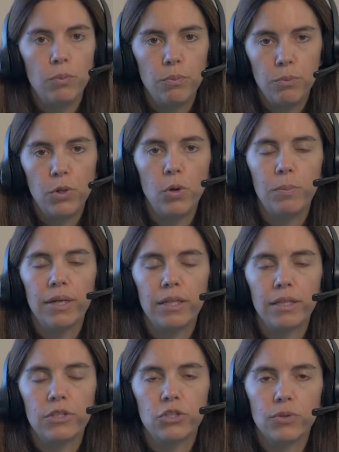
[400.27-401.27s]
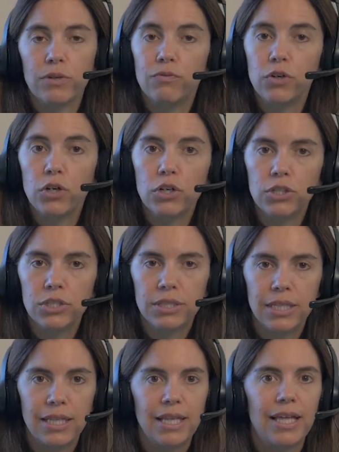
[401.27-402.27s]
no pill in the treat
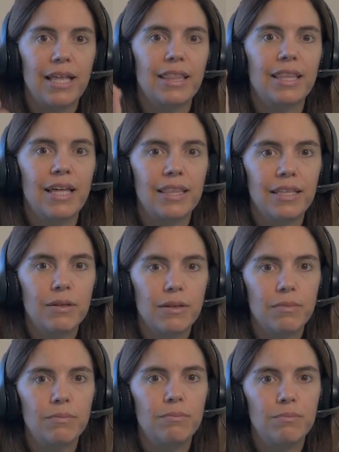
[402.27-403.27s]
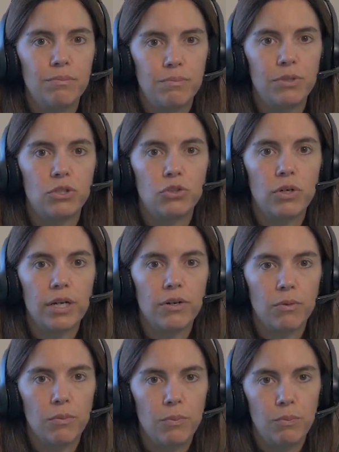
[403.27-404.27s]
first, then the trick
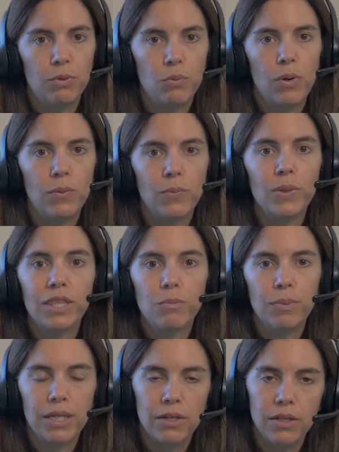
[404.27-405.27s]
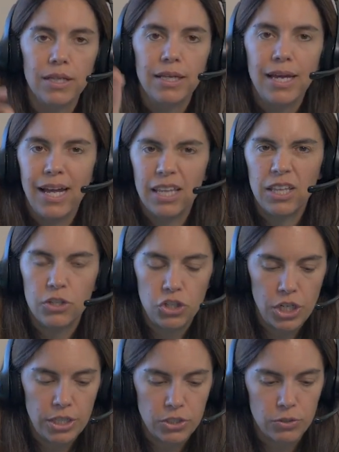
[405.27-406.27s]
or the one with the pill, and then the
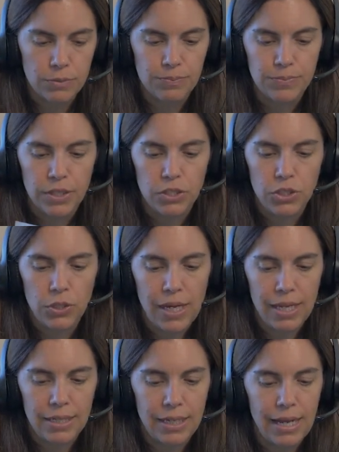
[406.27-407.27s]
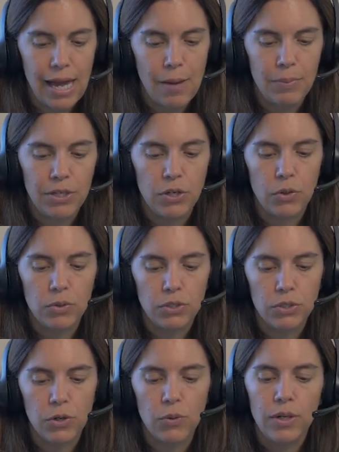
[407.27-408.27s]
chaser. So you end on a happy note.
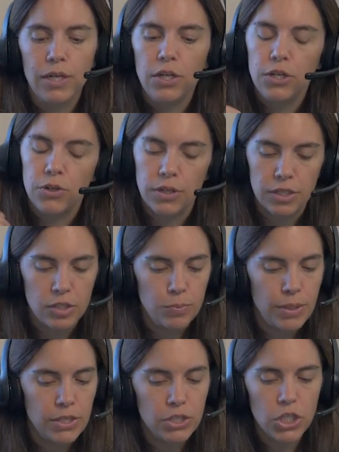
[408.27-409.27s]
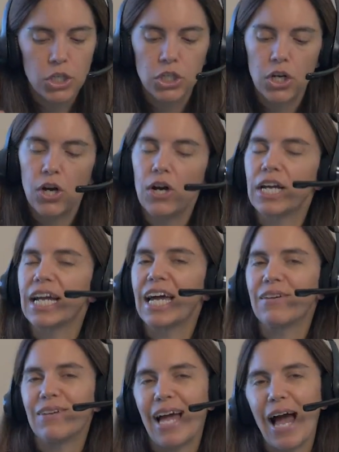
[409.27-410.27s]
So you're going to speak to your dog in
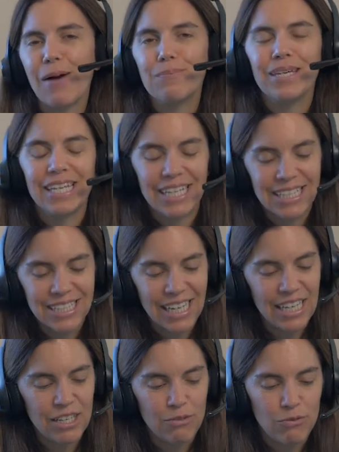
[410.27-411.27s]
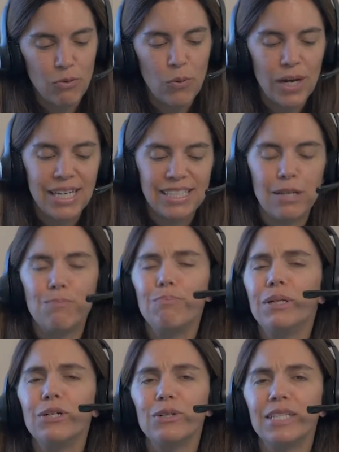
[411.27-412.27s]
kind of a happy, excited voice and
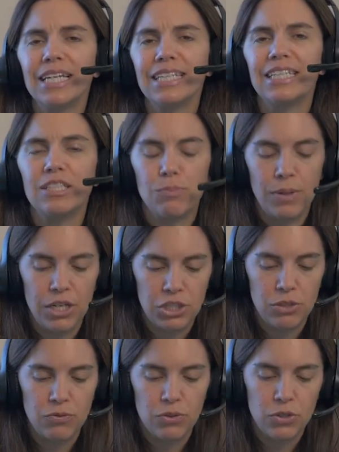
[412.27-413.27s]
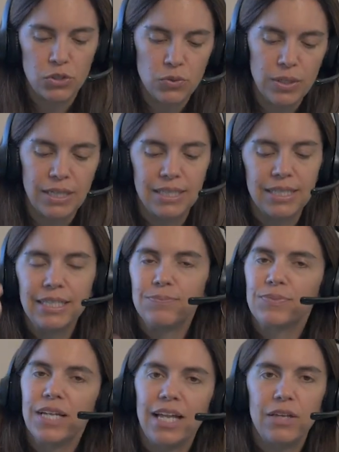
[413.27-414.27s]
build anticipation for the treats
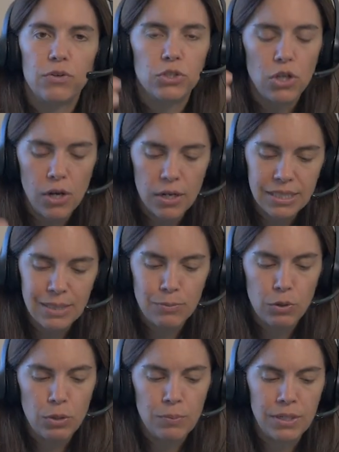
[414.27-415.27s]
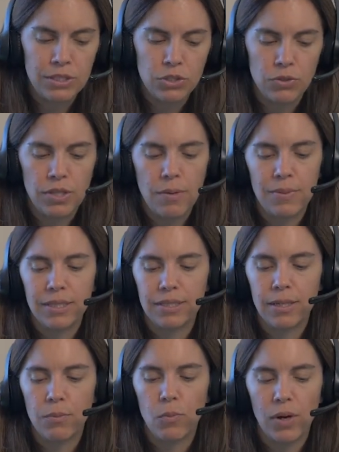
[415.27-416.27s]
and either toss them or administer them in
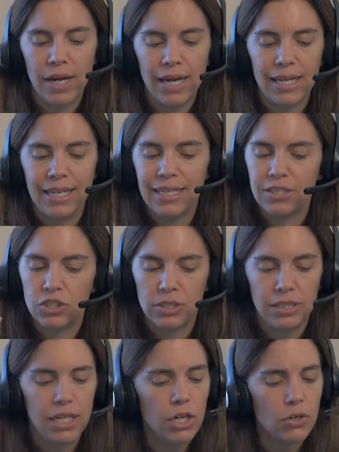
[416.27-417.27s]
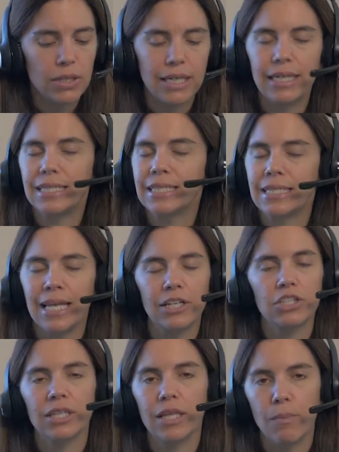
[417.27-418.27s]
some way, and he's just eagerly
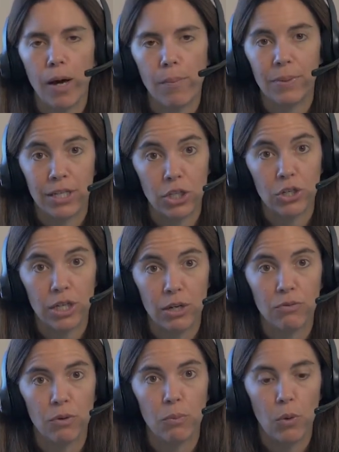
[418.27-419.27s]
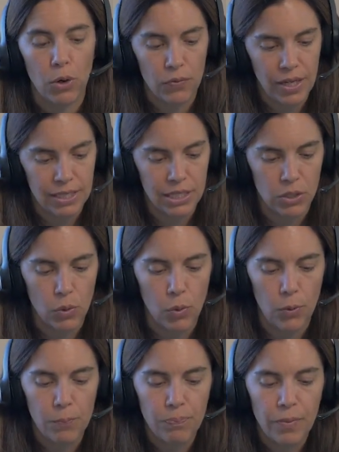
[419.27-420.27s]
snatching them up and looking for more. That's the
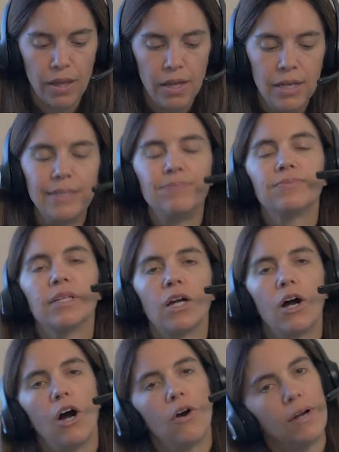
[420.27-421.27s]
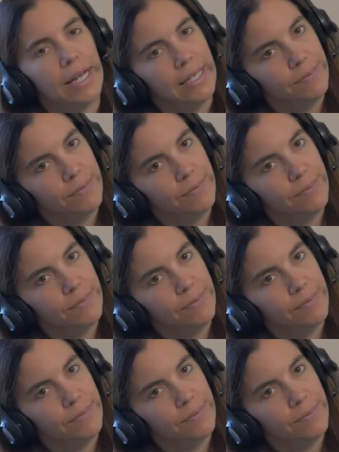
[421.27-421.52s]
goal. All right.